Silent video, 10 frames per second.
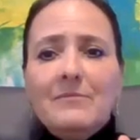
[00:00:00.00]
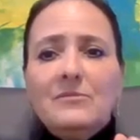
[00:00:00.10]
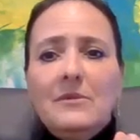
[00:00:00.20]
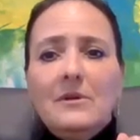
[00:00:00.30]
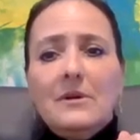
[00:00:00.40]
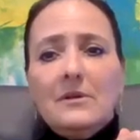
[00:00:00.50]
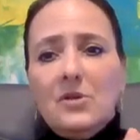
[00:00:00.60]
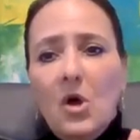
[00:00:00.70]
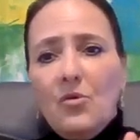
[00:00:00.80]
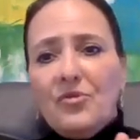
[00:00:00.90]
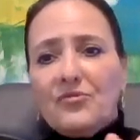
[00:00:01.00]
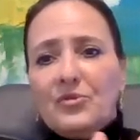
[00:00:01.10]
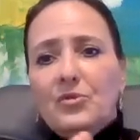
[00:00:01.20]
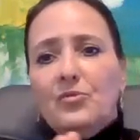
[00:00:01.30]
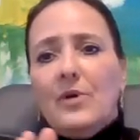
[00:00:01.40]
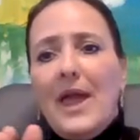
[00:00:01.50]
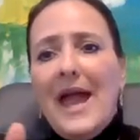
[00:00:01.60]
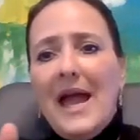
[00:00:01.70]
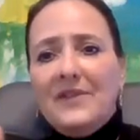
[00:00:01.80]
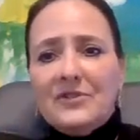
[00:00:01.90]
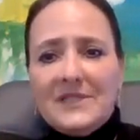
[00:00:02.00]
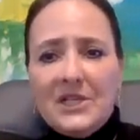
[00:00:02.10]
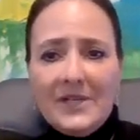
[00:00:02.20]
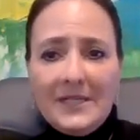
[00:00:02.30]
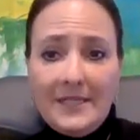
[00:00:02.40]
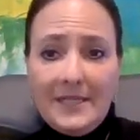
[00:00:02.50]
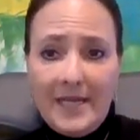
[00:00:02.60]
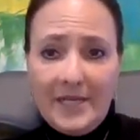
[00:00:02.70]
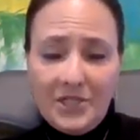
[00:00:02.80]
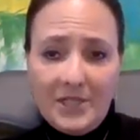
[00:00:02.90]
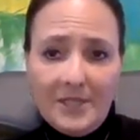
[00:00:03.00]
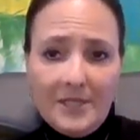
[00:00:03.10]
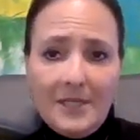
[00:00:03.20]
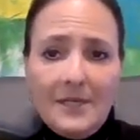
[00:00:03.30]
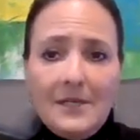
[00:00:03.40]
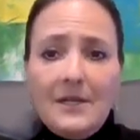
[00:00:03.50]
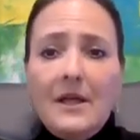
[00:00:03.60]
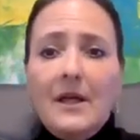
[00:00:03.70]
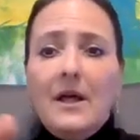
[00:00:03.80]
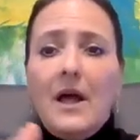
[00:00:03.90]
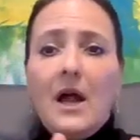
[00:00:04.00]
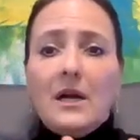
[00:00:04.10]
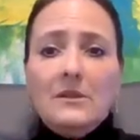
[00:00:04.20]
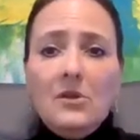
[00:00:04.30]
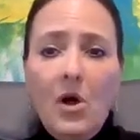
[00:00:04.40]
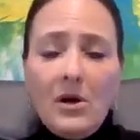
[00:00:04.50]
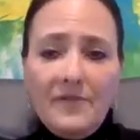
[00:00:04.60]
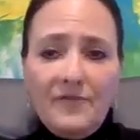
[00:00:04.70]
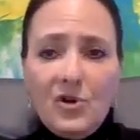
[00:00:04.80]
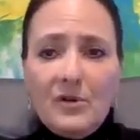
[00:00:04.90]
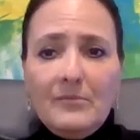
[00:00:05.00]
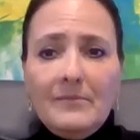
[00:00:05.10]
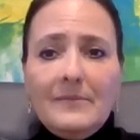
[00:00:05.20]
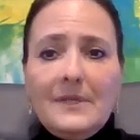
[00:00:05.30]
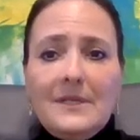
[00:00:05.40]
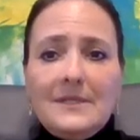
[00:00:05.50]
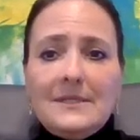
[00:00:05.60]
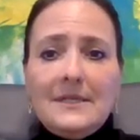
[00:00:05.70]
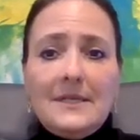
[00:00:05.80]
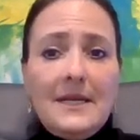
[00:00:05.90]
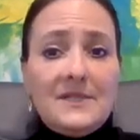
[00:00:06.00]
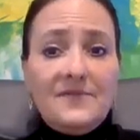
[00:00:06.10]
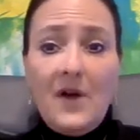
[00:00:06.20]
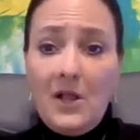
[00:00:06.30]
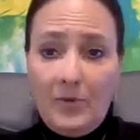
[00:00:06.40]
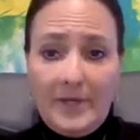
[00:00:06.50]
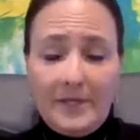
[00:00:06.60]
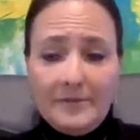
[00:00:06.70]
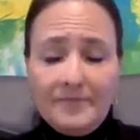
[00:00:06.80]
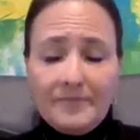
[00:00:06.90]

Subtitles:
them go through adversary litigation, our law reform is as following.